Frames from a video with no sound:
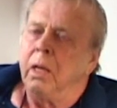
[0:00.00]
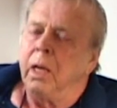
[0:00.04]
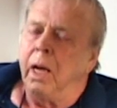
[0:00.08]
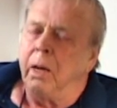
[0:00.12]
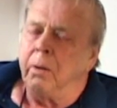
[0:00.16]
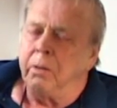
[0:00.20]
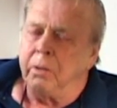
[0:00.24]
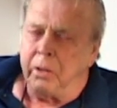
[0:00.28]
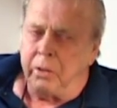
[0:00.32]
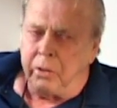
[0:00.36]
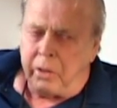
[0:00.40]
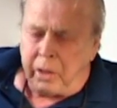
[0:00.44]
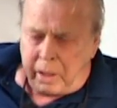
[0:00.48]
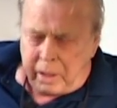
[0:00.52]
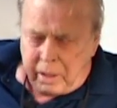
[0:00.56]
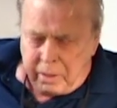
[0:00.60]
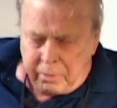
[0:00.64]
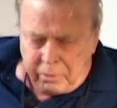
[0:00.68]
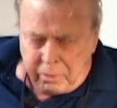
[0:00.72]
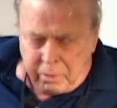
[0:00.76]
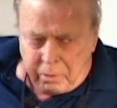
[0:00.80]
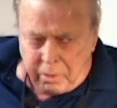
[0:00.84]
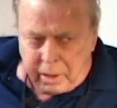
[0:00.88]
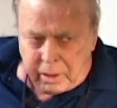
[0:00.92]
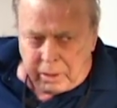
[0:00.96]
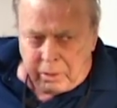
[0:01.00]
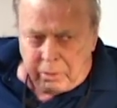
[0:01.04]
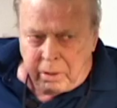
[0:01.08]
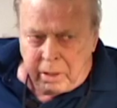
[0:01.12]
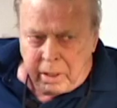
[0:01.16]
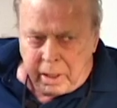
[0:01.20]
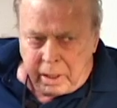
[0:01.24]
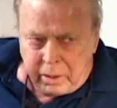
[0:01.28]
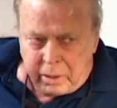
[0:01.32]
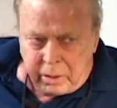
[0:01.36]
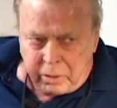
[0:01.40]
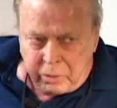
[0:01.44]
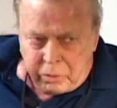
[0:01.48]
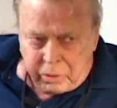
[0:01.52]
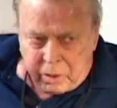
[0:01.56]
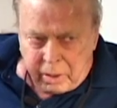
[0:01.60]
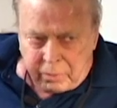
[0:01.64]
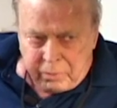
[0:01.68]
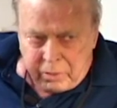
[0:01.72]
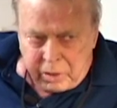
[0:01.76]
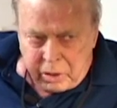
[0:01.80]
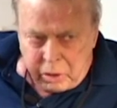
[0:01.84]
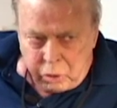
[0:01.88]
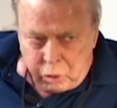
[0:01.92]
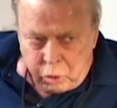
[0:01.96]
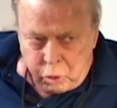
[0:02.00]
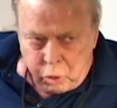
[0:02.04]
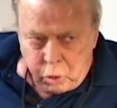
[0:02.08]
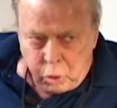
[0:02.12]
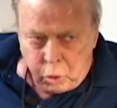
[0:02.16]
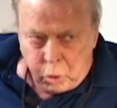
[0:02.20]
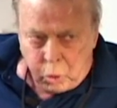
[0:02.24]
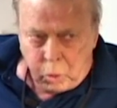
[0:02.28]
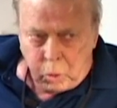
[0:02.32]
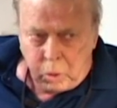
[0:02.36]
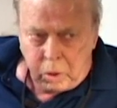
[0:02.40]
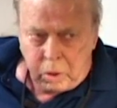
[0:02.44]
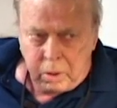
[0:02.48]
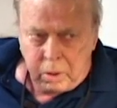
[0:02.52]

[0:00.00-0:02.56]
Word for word: I was executive director in 1972.